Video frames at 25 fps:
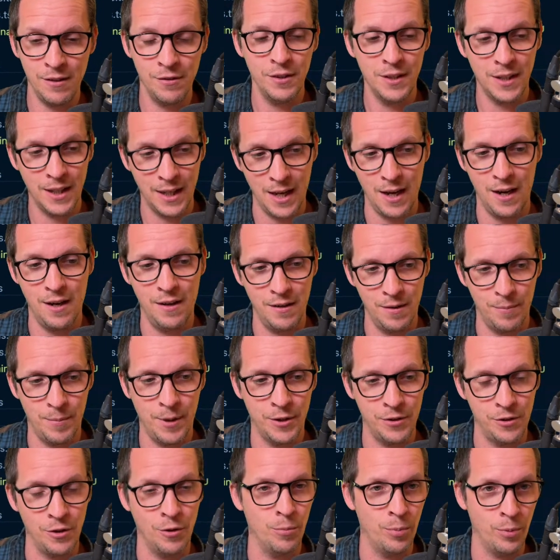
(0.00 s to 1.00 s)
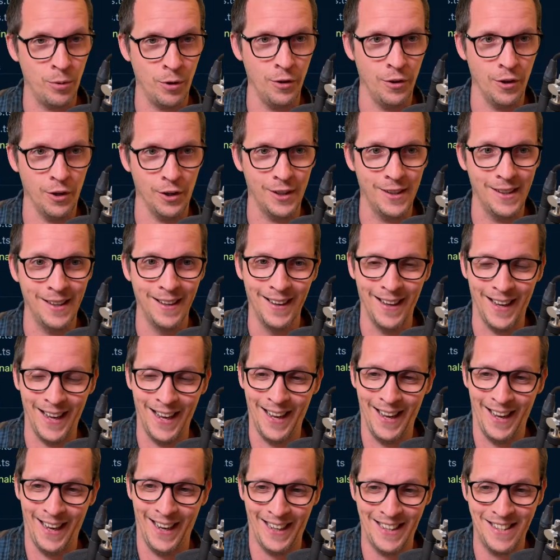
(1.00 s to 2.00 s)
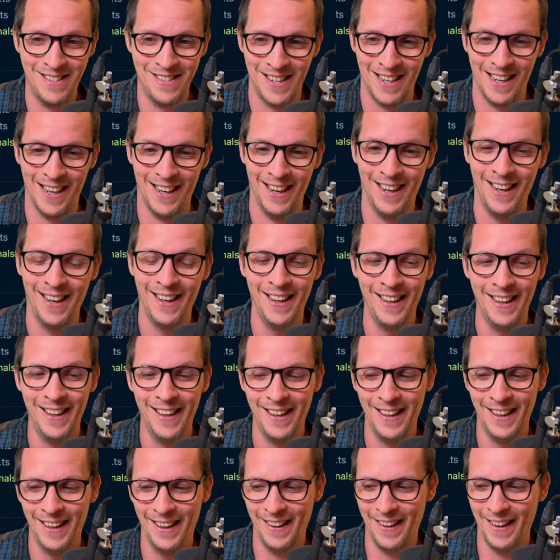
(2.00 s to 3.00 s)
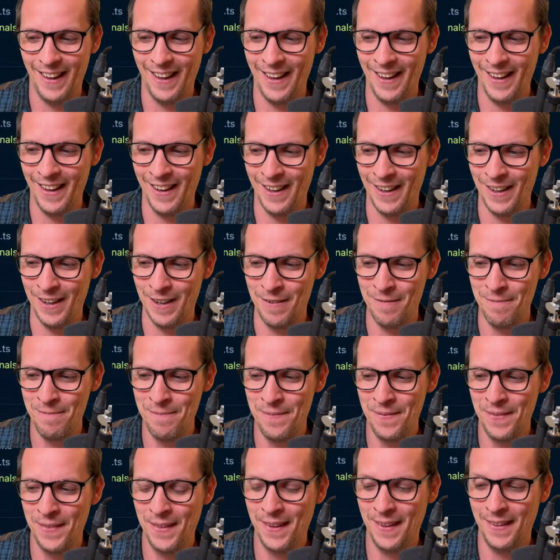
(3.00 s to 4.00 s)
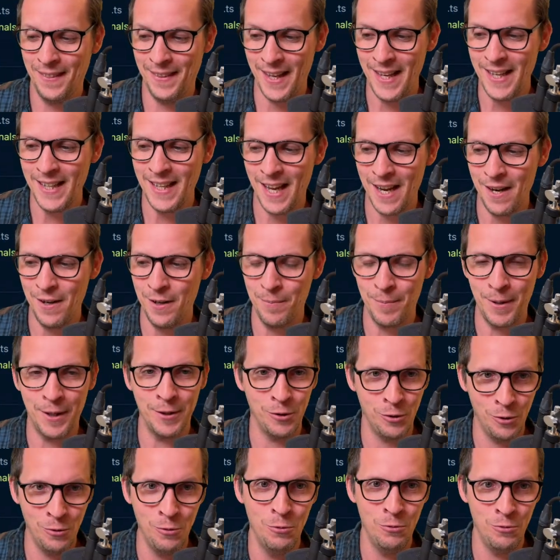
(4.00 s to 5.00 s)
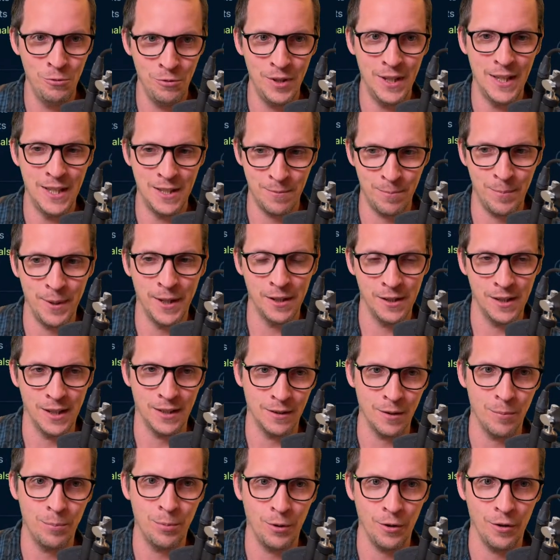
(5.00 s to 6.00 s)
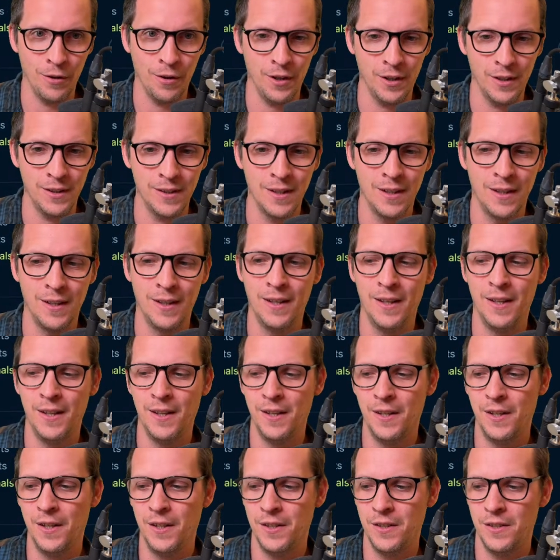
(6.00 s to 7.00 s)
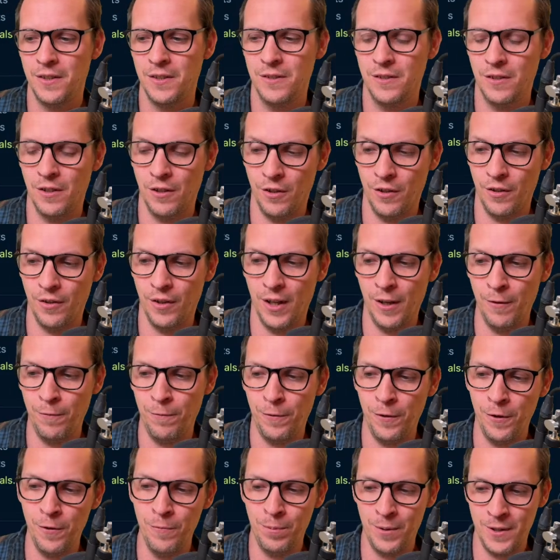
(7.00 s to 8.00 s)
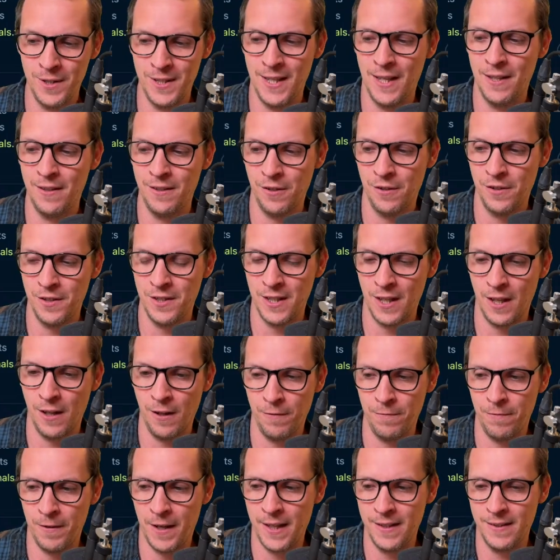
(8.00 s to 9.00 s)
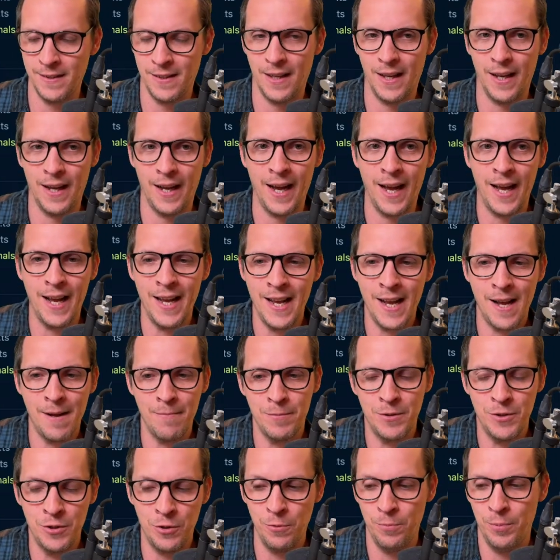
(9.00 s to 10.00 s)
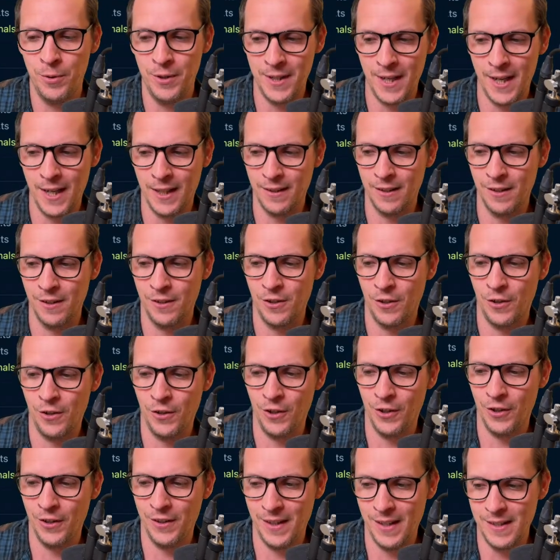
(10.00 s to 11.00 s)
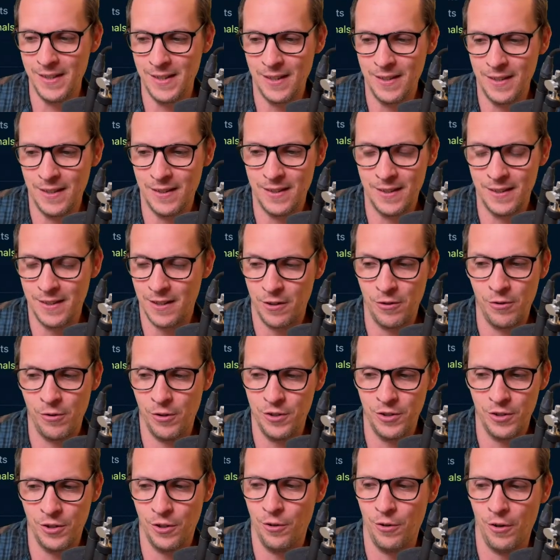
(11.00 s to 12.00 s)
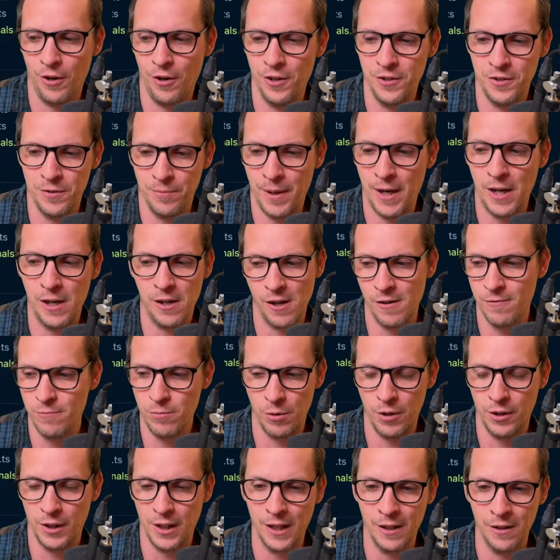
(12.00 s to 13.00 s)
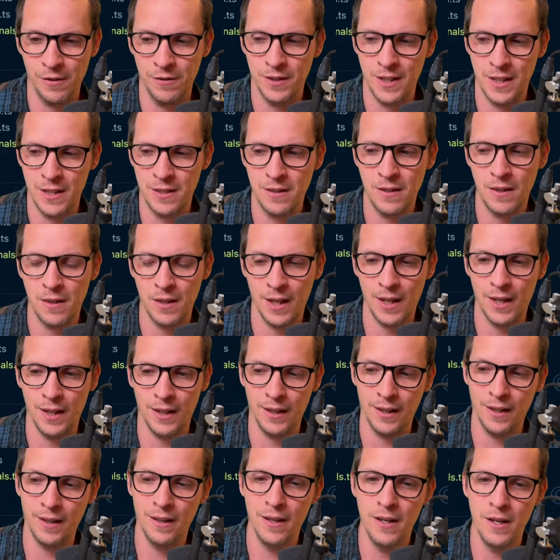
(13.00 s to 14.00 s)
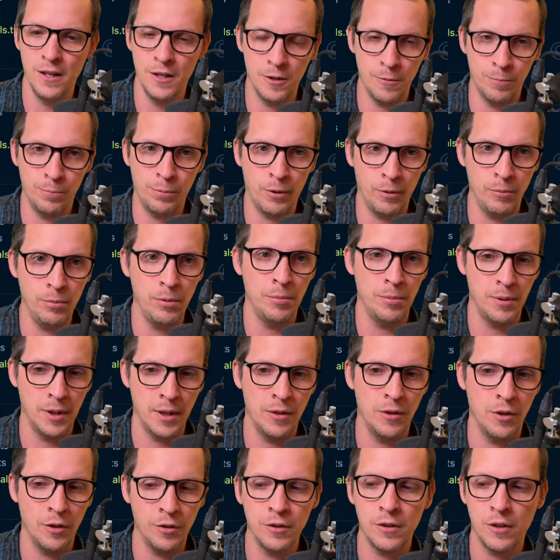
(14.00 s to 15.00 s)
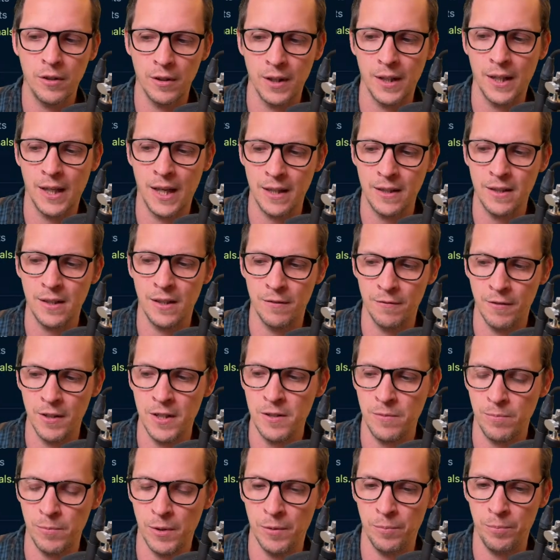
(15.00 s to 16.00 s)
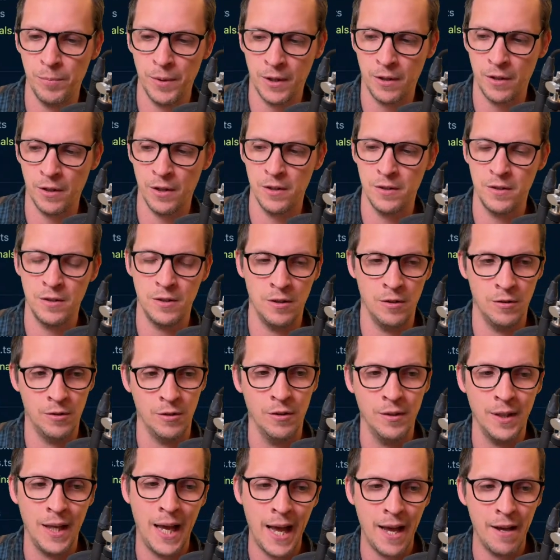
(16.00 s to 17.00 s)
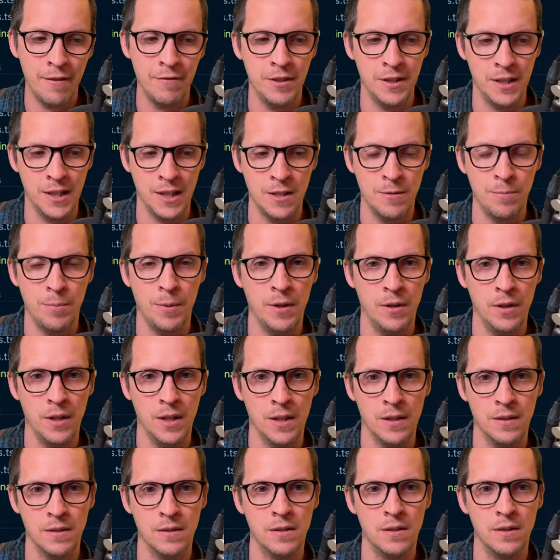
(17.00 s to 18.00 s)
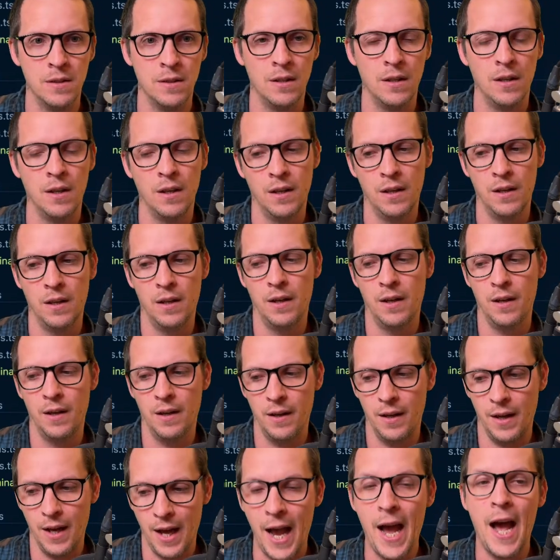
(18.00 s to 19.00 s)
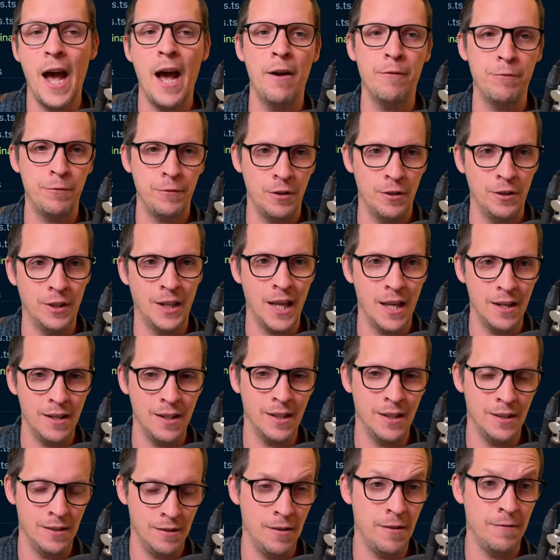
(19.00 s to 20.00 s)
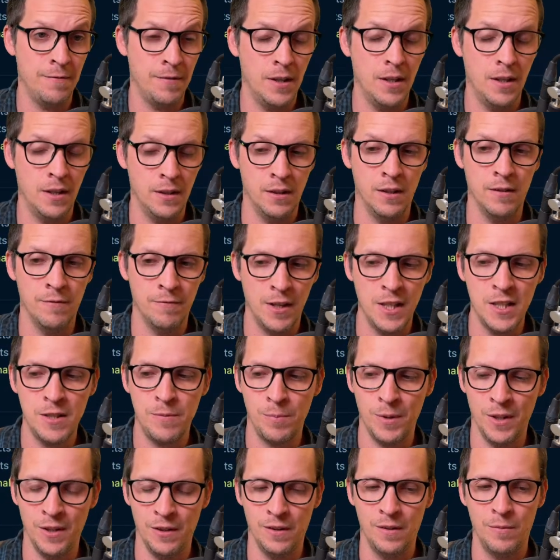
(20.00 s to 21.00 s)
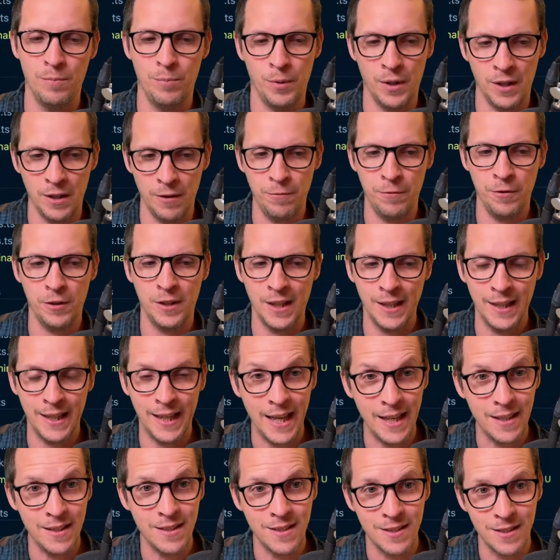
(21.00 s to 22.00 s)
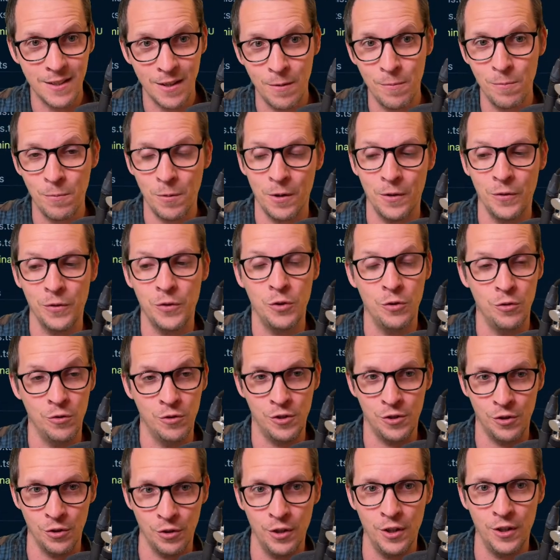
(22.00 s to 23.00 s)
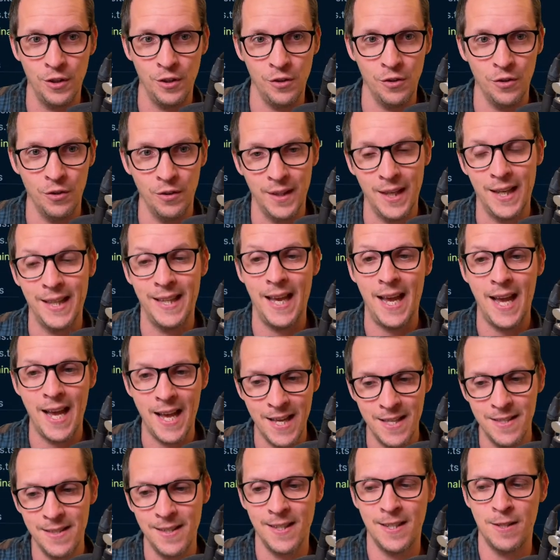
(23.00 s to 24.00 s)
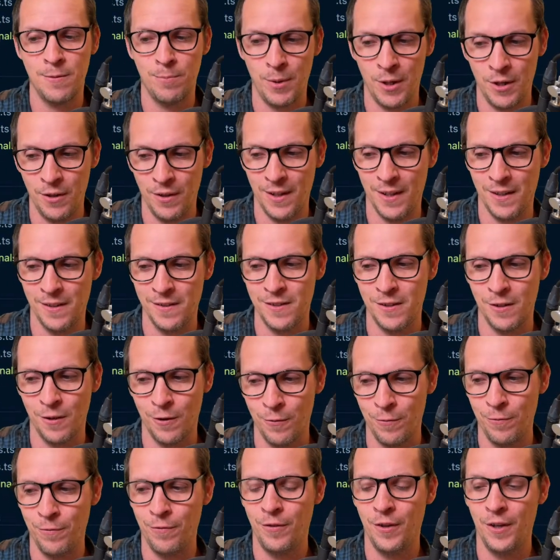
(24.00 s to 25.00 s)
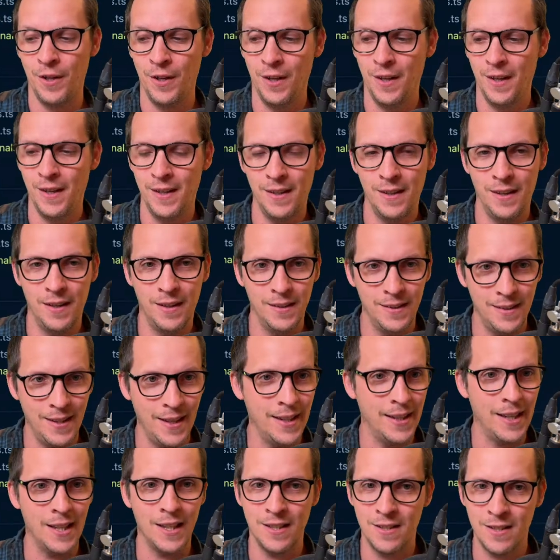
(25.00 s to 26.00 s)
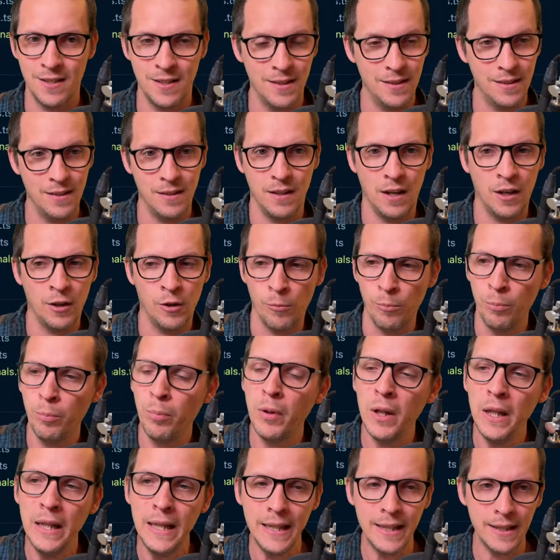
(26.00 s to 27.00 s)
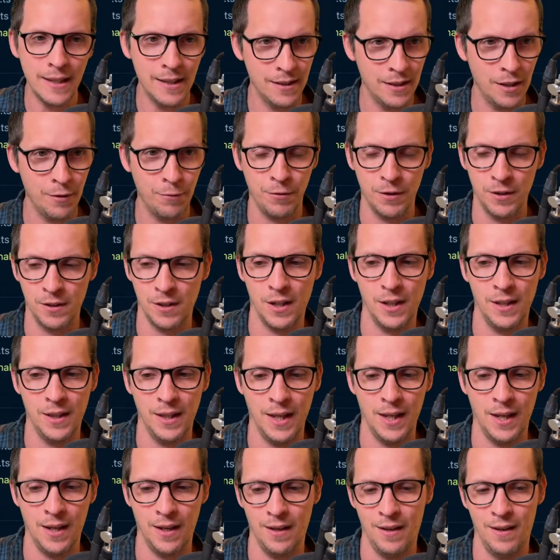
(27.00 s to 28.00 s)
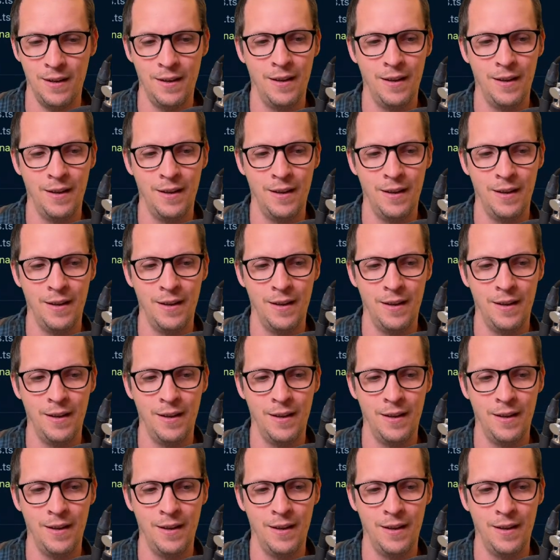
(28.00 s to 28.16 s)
care about your product, actually. They care about who is building the product. So if you present yourself as, I am super technical, this is so awesome, I love working on this thing, you're probably not going to get the investment, because you don't have an experience after getting an investment. But if you can get someone to join you that has experience of taking a completely different idea